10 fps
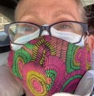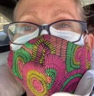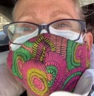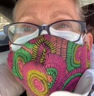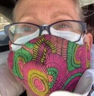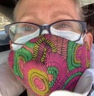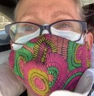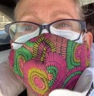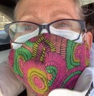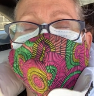closet
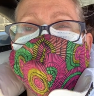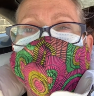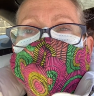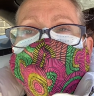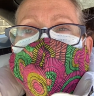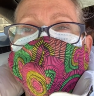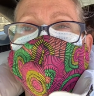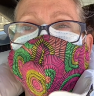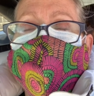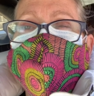and then
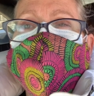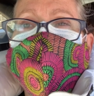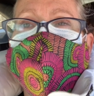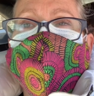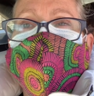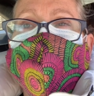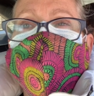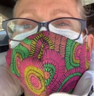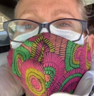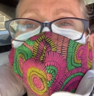your house won't look like
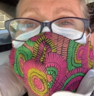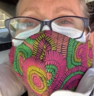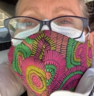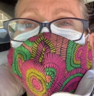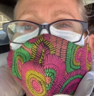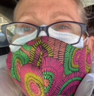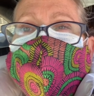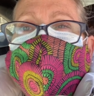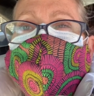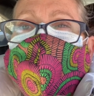some ghetto fucking
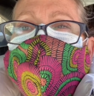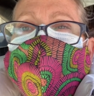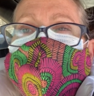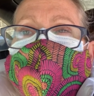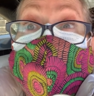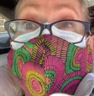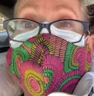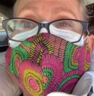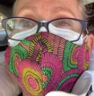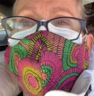mess.
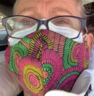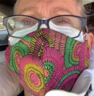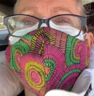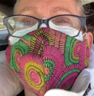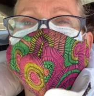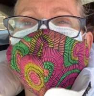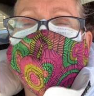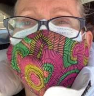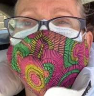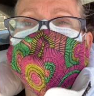Anywho, easy
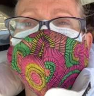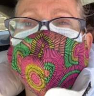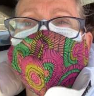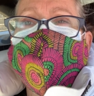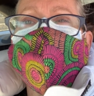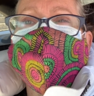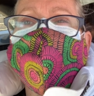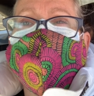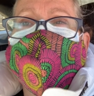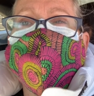fix, easy
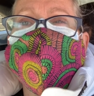fix.